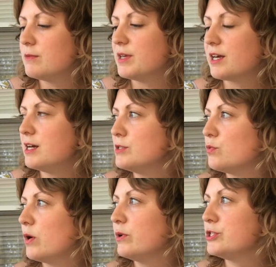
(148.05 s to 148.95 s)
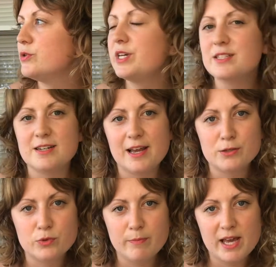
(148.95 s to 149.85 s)
because what we're doing today
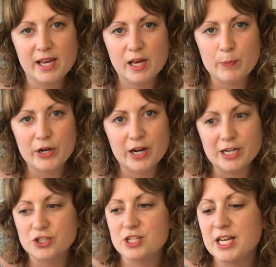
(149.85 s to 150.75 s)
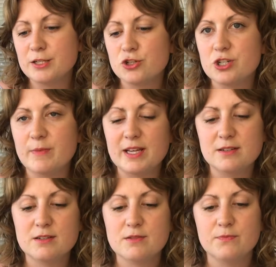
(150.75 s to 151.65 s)
is we're making a percussion
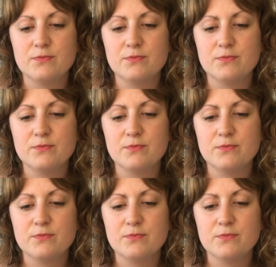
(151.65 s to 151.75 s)
instrument.